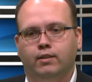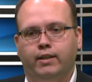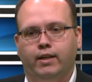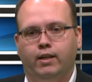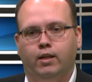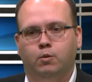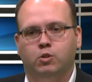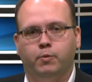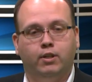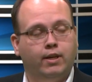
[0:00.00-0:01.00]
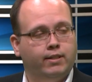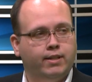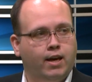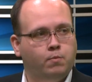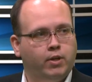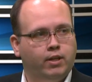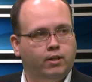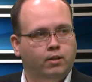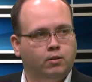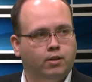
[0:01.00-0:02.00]
Spent a lot of time
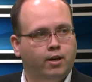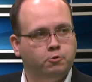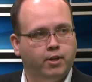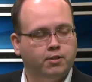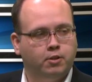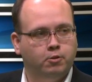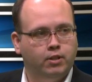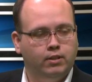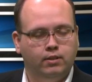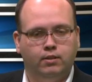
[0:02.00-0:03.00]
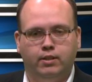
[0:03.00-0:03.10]
in contract security.